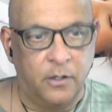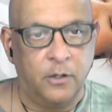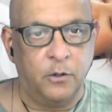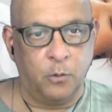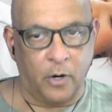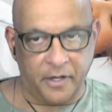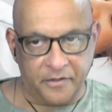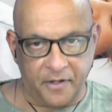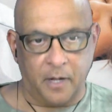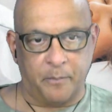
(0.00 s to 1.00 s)
you want to
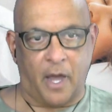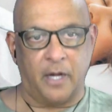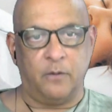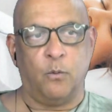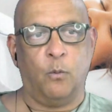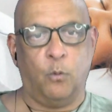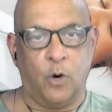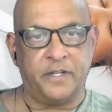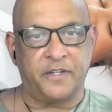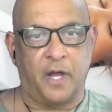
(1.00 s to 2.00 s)
think about
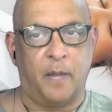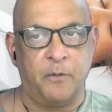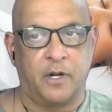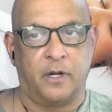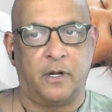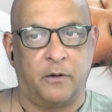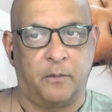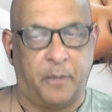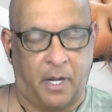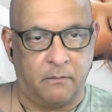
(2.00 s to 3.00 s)
what time you're going to go to
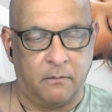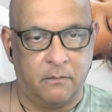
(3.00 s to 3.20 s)
bed.